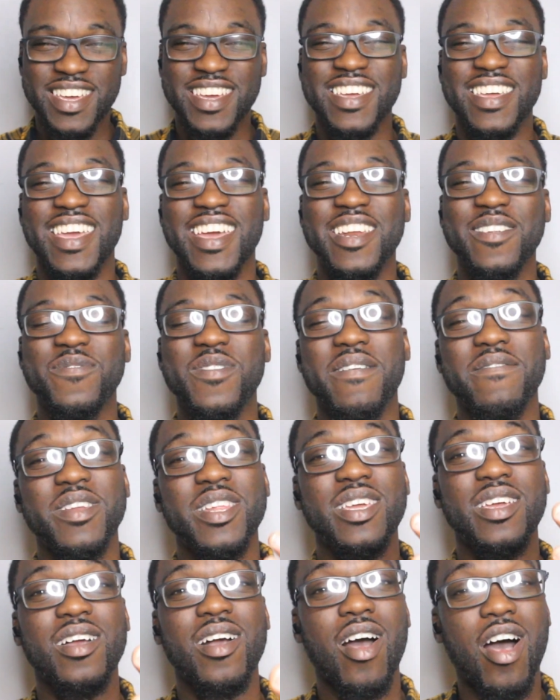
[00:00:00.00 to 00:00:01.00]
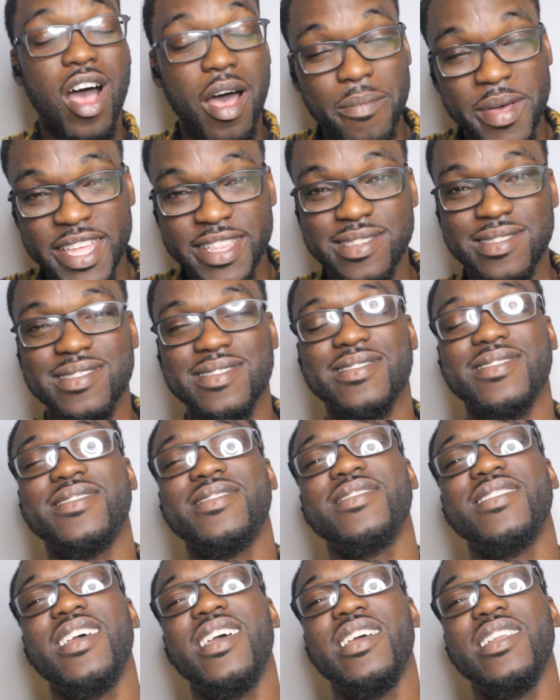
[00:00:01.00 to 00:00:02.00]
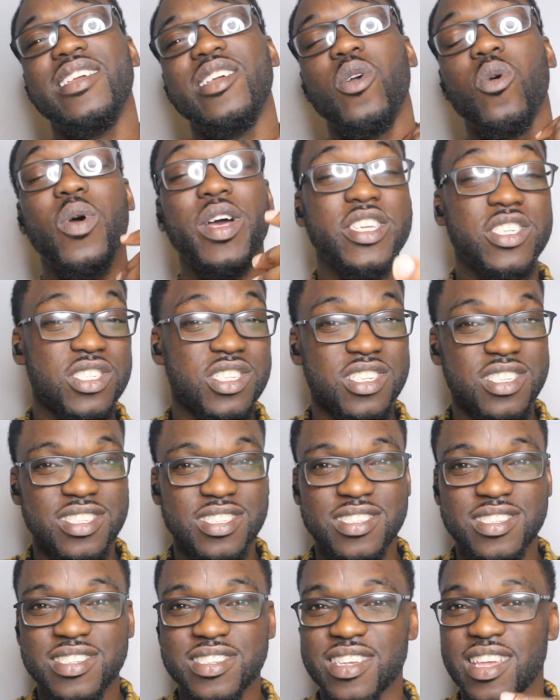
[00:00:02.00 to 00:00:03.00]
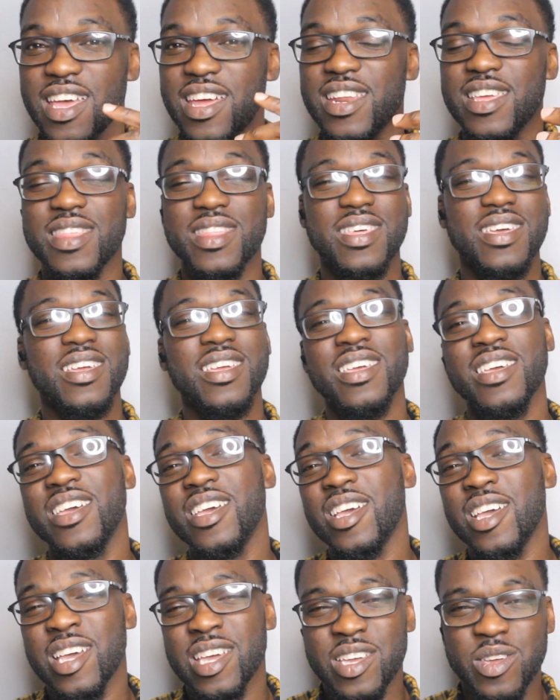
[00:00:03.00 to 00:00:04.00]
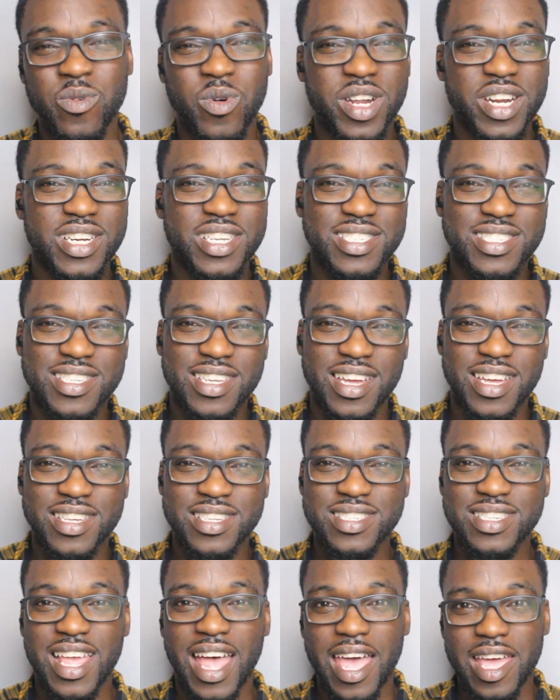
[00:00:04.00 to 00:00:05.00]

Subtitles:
Again, if you have any comments, any questions, anything you want to discuss,